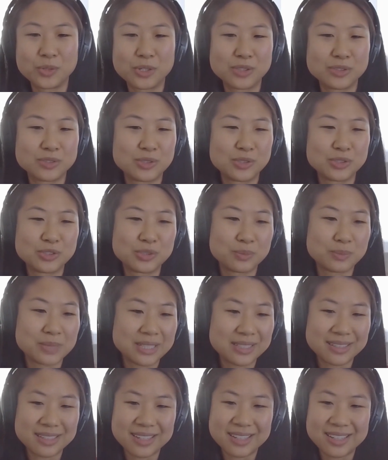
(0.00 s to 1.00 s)
We're on social
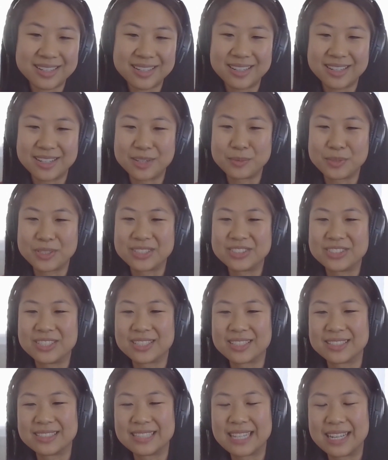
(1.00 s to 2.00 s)
media. You can
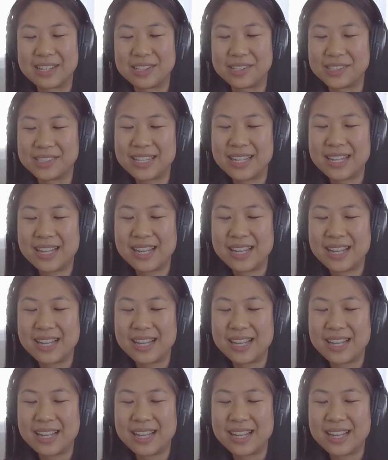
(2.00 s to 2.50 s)
check us out.